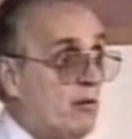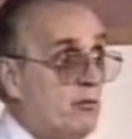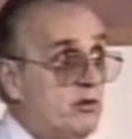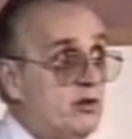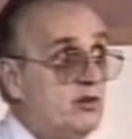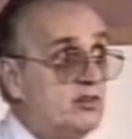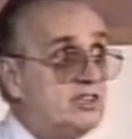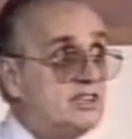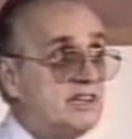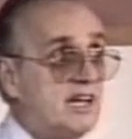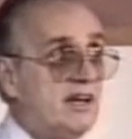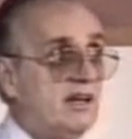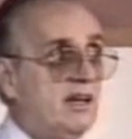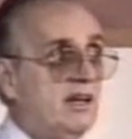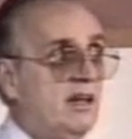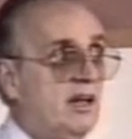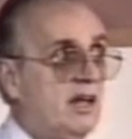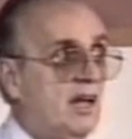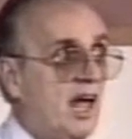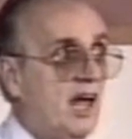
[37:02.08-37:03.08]
And when you
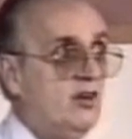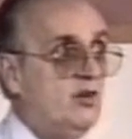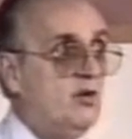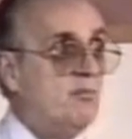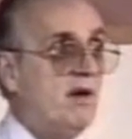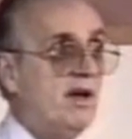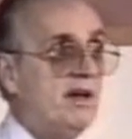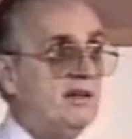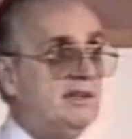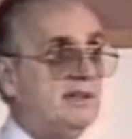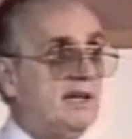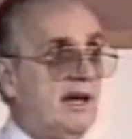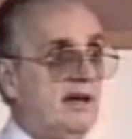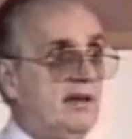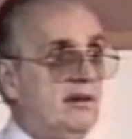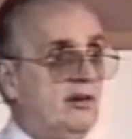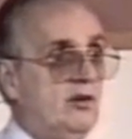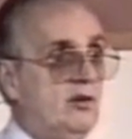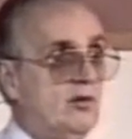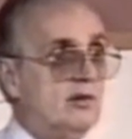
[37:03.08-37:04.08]
study and you
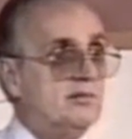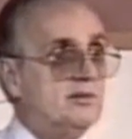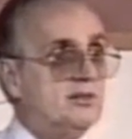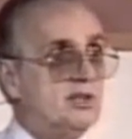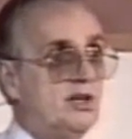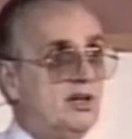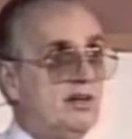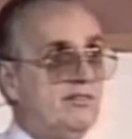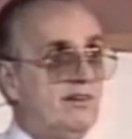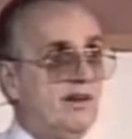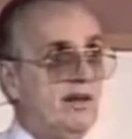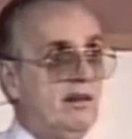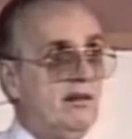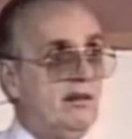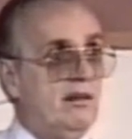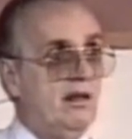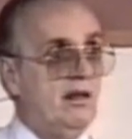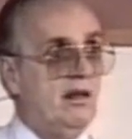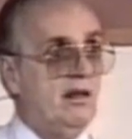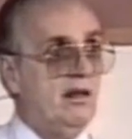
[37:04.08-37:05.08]
meditate, you're observing.
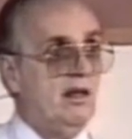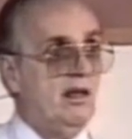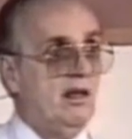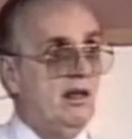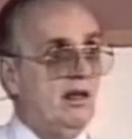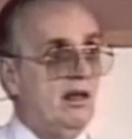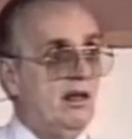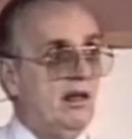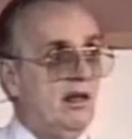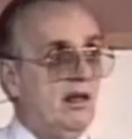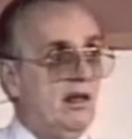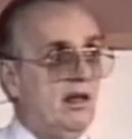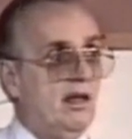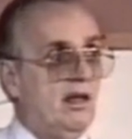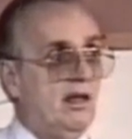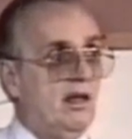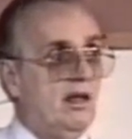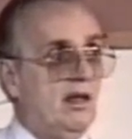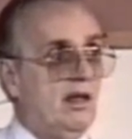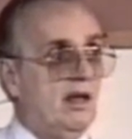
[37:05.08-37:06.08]

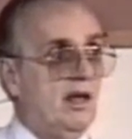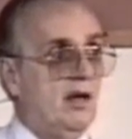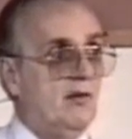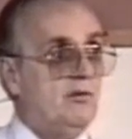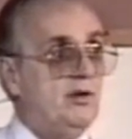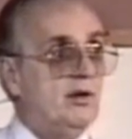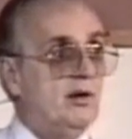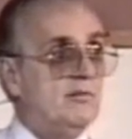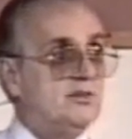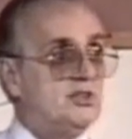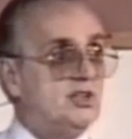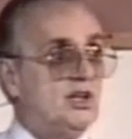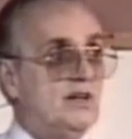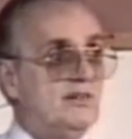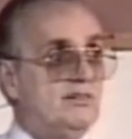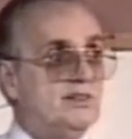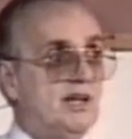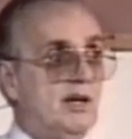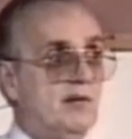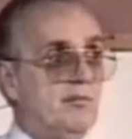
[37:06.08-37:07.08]
When you
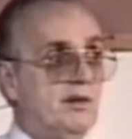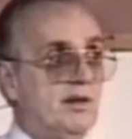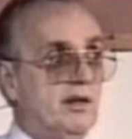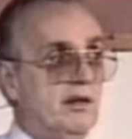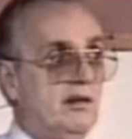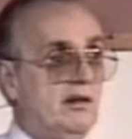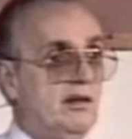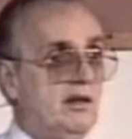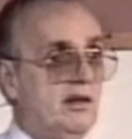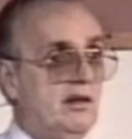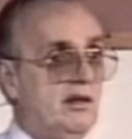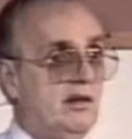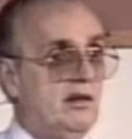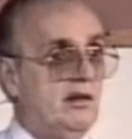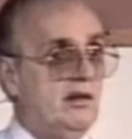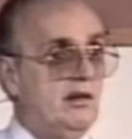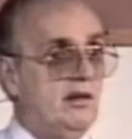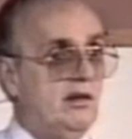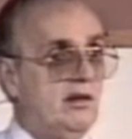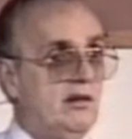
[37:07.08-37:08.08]
observe something,
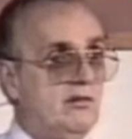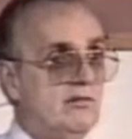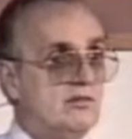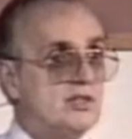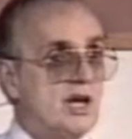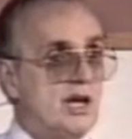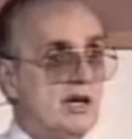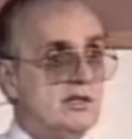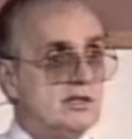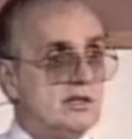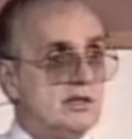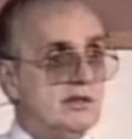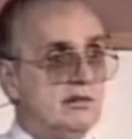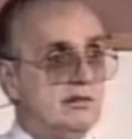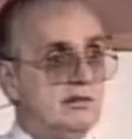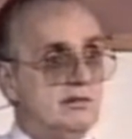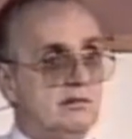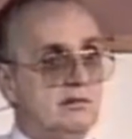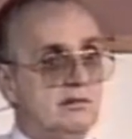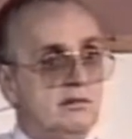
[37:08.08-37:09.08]
you change it.
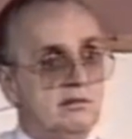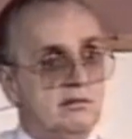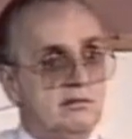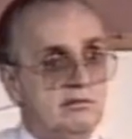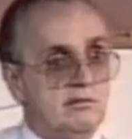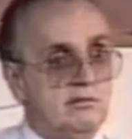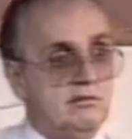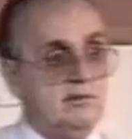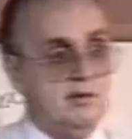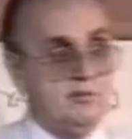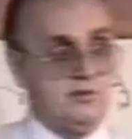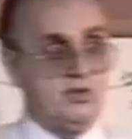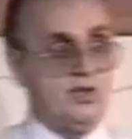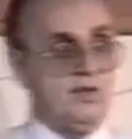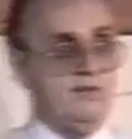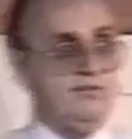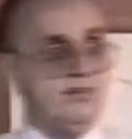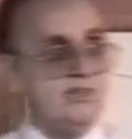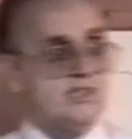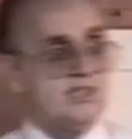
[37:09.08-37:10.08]

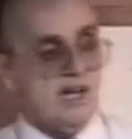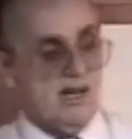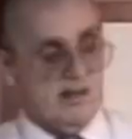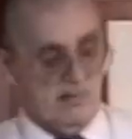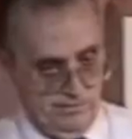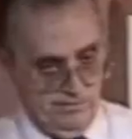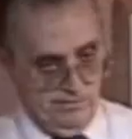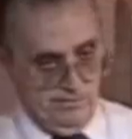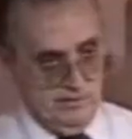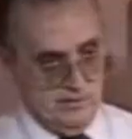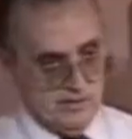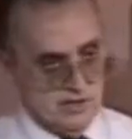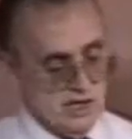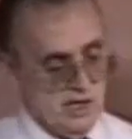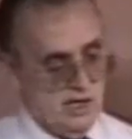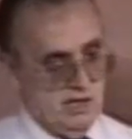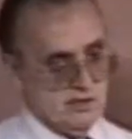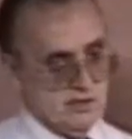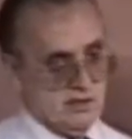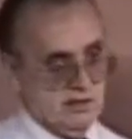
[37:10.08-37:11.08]
Observe yourself, you
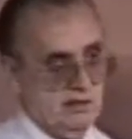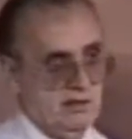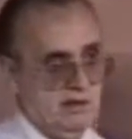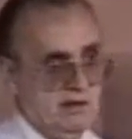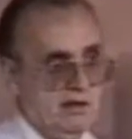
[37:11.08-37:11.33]
change it.